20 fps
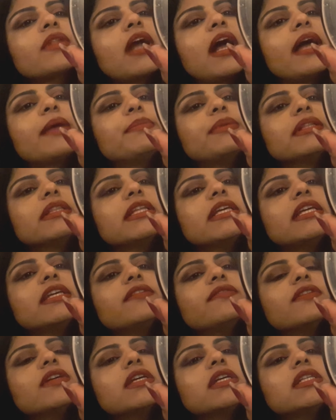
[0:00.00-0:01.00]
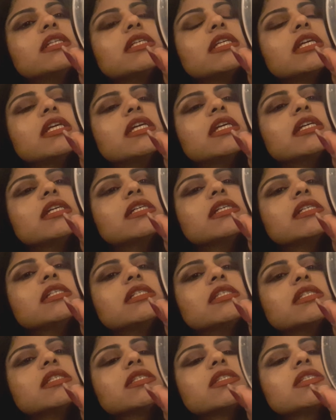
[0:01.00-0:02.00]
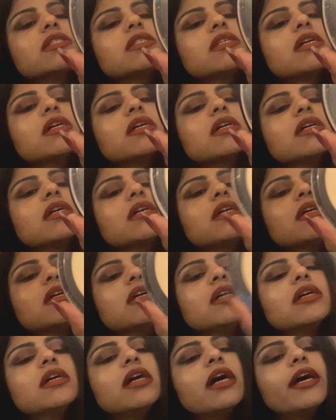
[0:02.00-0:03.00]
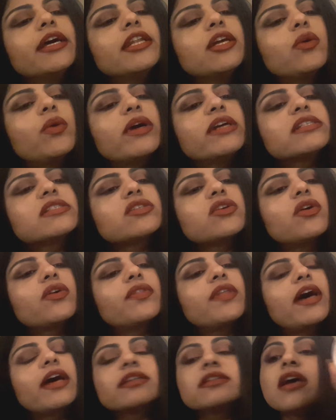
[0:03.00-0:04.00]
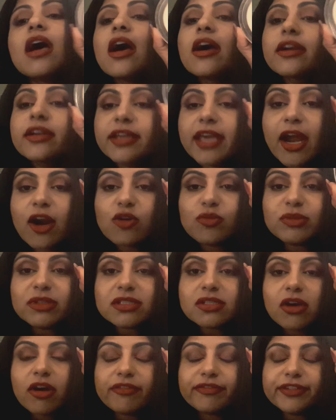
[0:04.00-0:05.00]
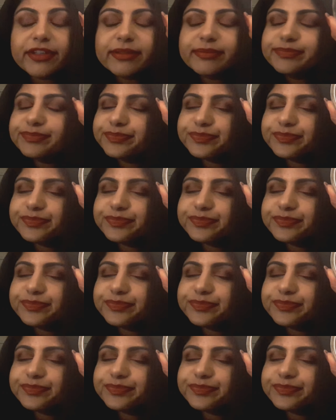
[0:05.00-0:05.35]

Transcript: I believe it is, I know I saw that, Caramel Toffee.